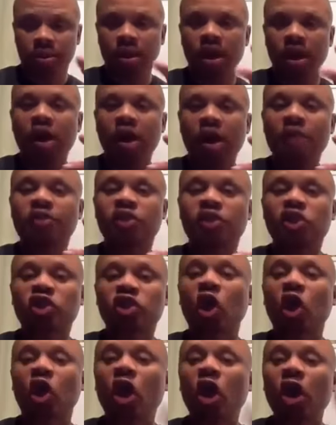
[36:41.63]
of
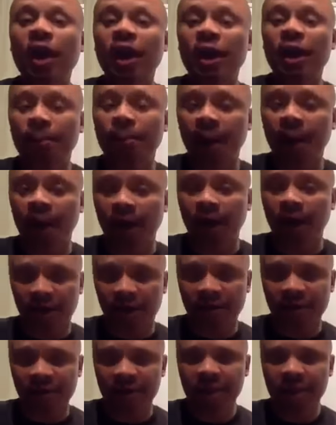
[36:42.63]
star and above,
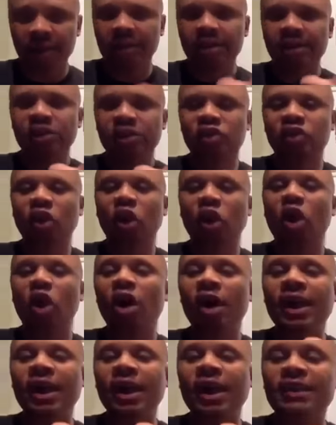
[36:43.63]

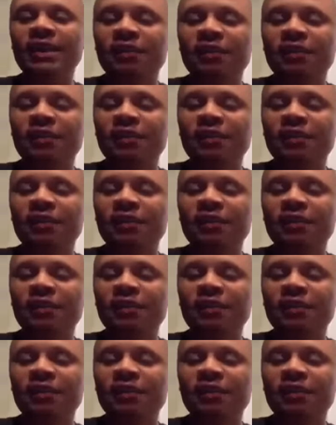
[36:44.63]
star is